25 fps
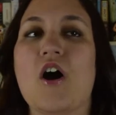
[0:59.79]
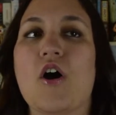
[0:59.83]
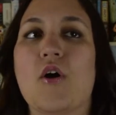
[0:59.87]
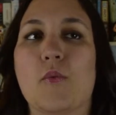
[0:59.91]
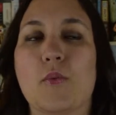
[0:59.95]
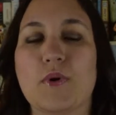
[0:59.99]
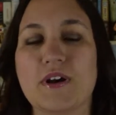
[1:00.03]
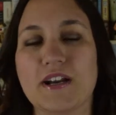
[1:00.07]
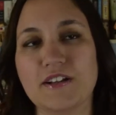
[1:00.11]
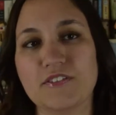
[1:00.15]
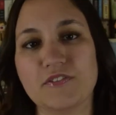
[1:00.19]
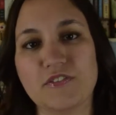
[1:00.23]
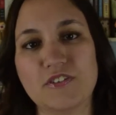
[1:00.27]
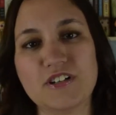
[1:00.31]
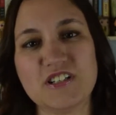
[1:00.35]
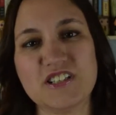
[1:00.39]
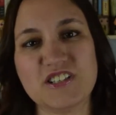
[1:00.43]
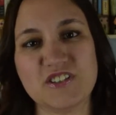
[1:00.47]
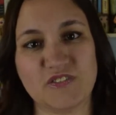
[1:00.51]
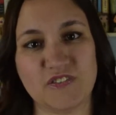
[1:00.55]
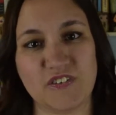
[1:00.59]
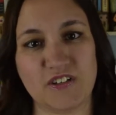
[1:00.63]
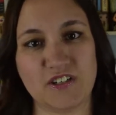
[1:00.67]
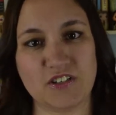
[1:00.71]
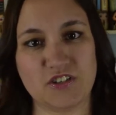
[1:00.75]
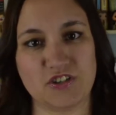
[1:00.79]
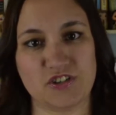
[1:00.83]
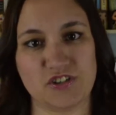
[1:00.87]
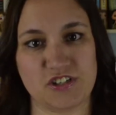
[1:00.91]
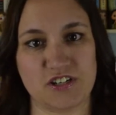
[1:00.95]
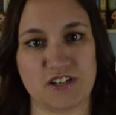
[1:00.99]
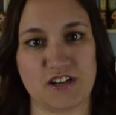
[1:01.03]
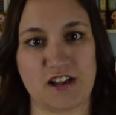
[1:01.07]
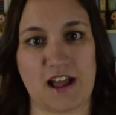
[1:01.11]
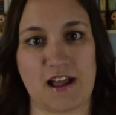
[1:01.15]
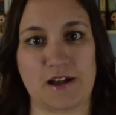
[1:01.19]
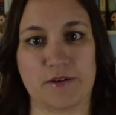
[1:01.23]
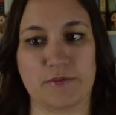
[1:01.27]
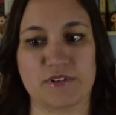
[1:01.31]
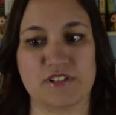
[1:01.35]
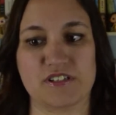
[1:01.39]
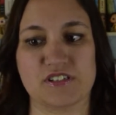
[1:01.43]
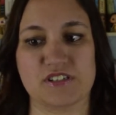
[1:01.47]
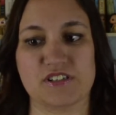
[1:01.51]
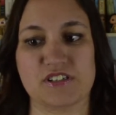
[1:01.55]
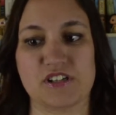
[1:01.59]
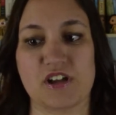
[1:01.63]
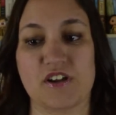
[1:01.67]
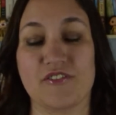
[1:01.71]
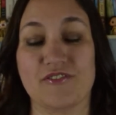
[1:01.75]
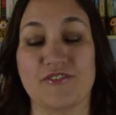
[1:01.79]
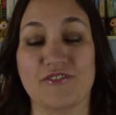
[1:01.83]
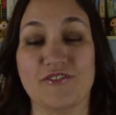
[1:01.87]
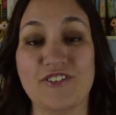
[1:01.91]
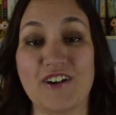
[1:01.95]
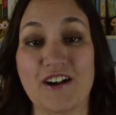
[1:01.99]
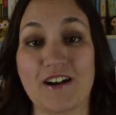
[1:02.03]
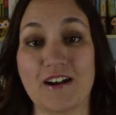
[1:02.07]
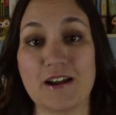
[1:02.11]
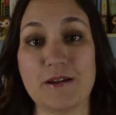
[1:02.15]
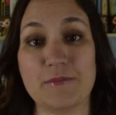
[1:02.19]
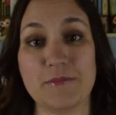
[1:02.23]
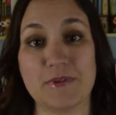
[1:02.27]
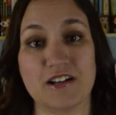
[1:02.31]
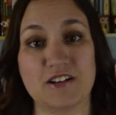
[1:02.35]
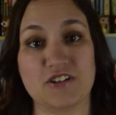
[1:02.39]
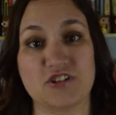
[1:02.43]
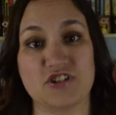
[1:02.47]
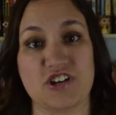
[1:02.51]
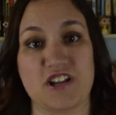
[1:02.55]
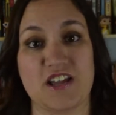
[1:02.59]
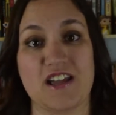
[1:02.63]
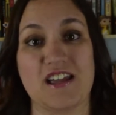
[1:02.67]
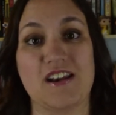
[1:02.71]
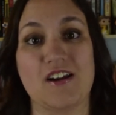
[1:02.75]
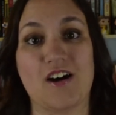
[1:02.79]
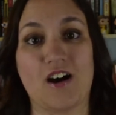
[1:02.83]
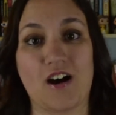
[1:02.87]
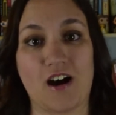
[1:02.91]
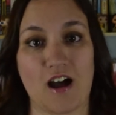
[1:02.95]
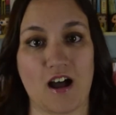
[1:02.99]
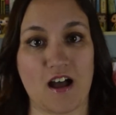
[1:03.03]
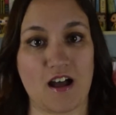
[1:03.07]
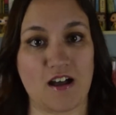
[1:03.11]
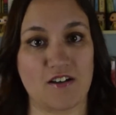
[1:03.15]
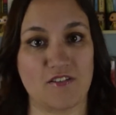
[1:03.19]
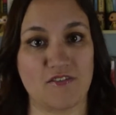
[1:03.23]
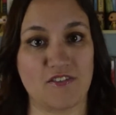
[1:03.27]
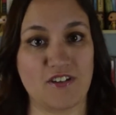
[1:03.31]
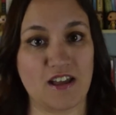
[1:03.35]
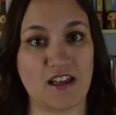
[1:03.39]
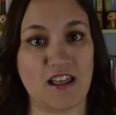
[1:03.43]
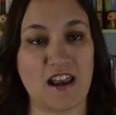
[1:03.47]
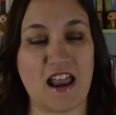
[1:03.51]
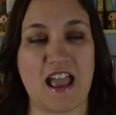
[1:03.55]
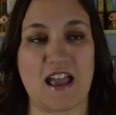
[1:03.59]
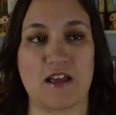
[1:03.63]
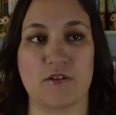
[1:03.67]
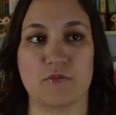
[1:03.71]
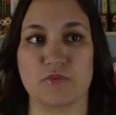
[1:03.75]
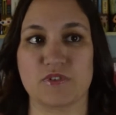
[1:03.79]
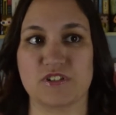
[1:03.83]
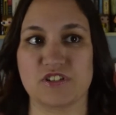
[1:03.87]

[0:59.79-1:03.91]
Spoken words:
When I first finished it, I was very much in awe of it and